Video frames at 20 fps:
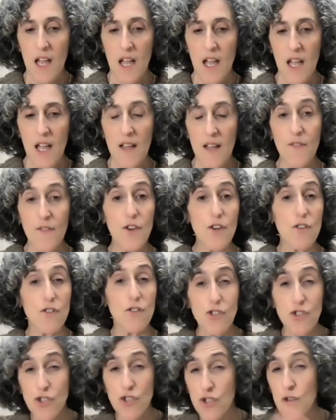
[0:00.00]
If you're
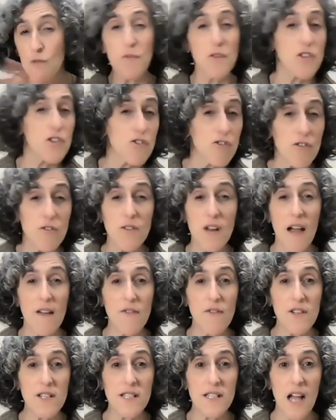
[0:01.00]
super true to
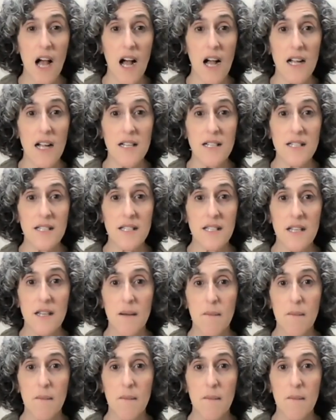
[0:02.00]
every size,